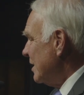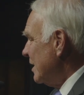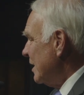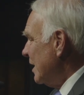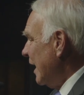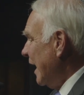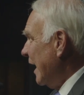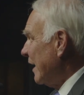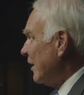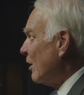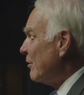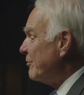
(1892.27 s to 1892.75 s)

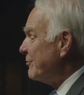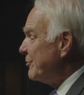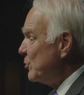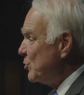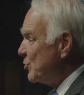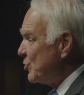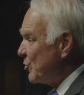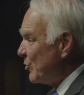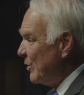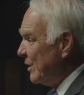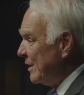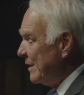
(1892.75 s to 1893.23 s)
and our
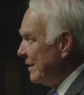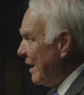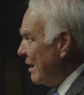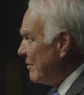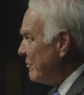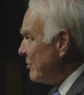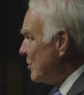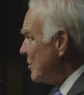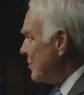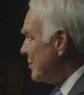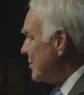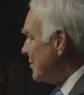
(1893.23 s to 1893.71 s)
future
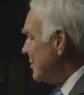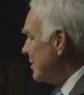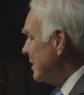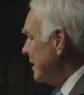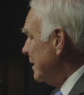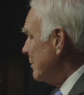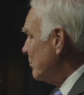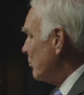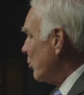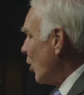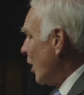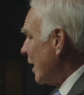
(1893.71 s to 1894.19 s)
endeavors
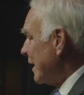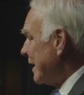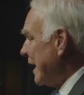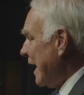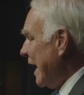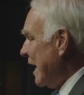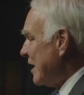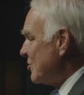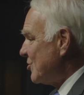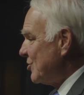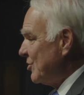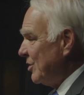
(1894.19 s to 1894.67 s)
in
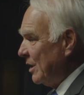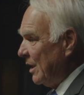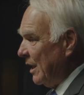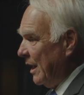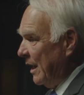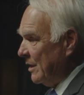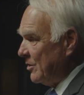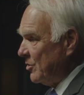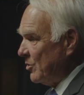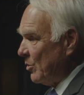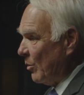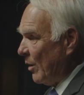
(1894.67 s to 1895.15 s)
broadcasting
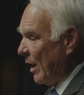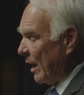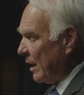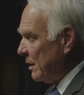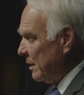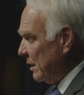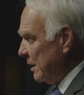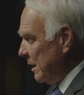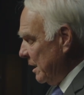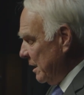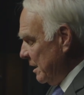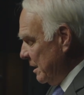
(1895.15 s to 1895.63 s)
and
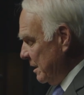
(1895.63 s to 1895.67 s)
directly,